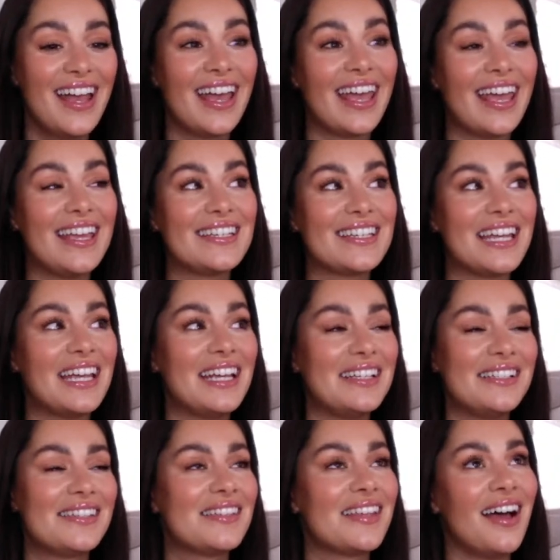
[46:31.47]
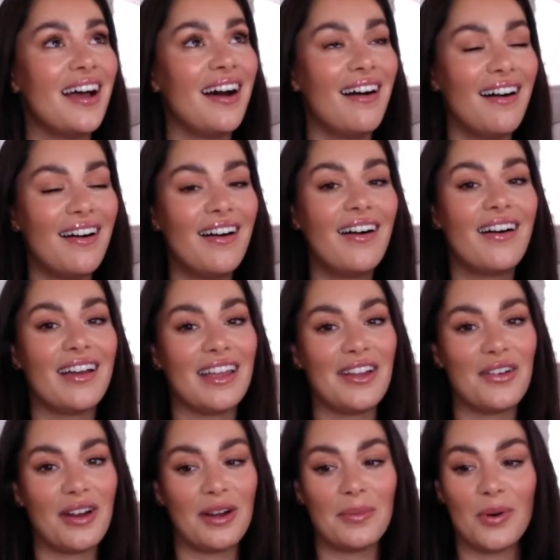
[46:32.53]
It is, oh,
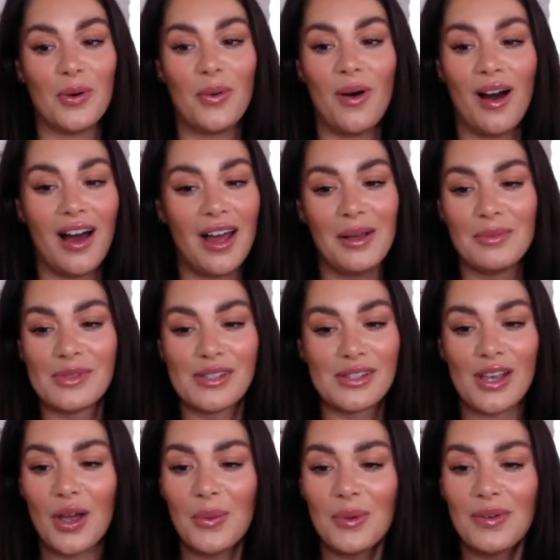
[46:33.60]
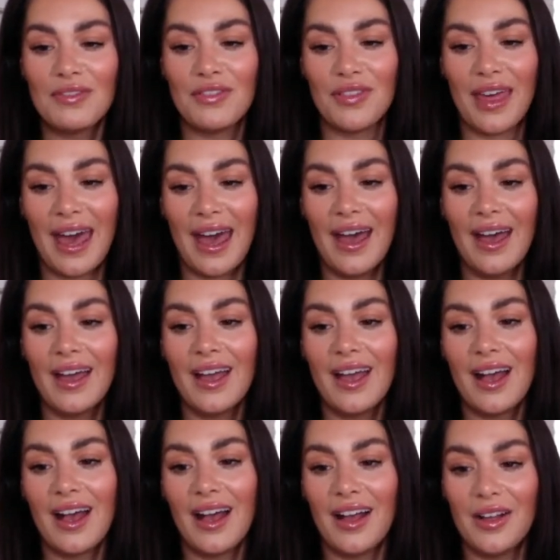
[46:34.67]
incredible. I am so with you there.
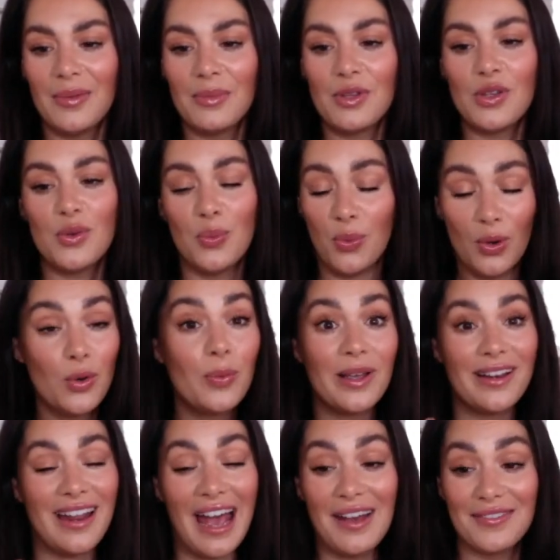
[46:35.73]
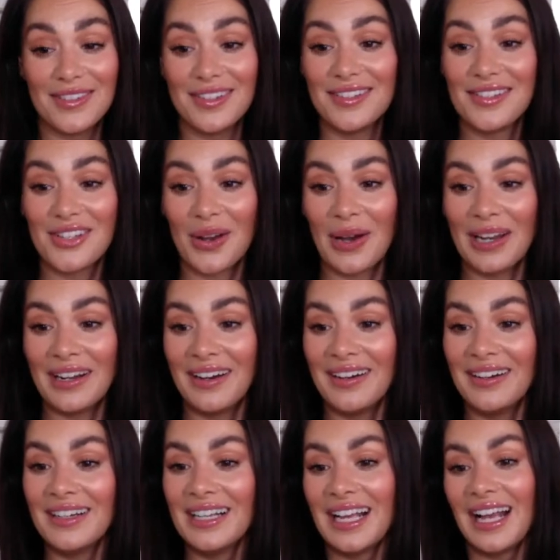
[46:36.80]
You will be in heaven,
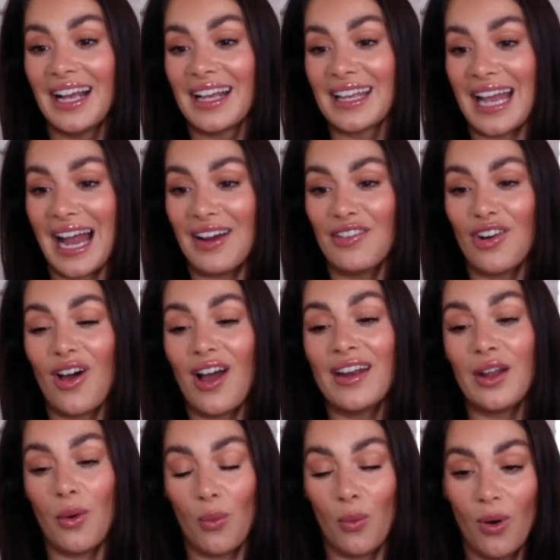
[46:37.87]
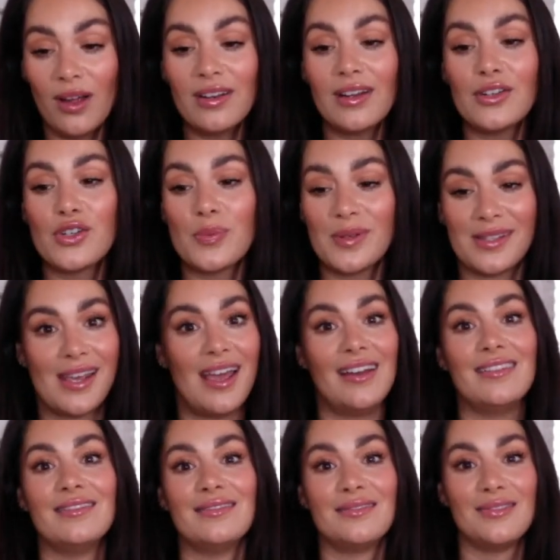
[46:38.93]
Joanna. Caroline,
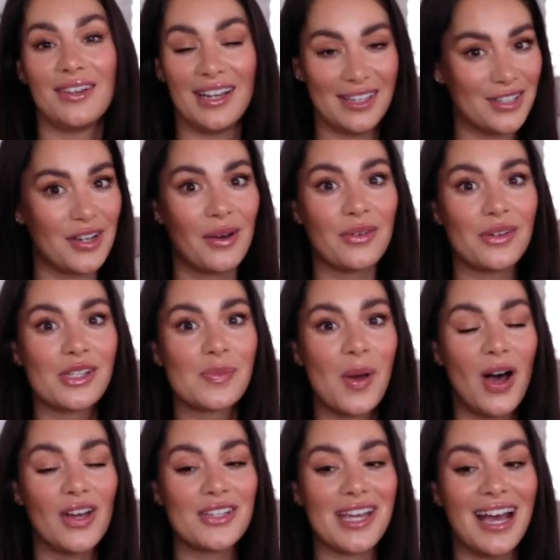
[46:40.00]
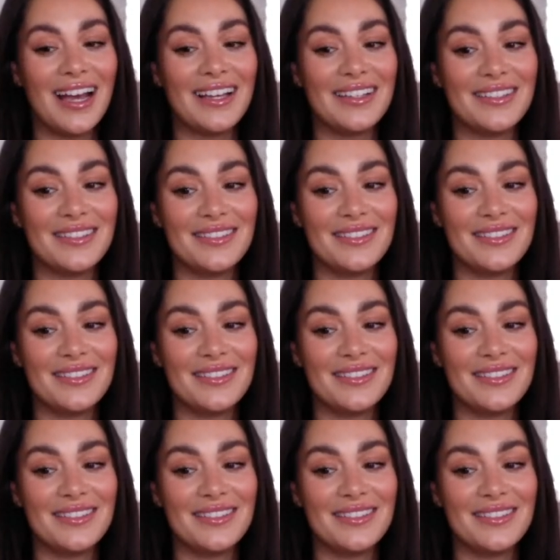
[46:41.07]
100%, we need to go on a spa day.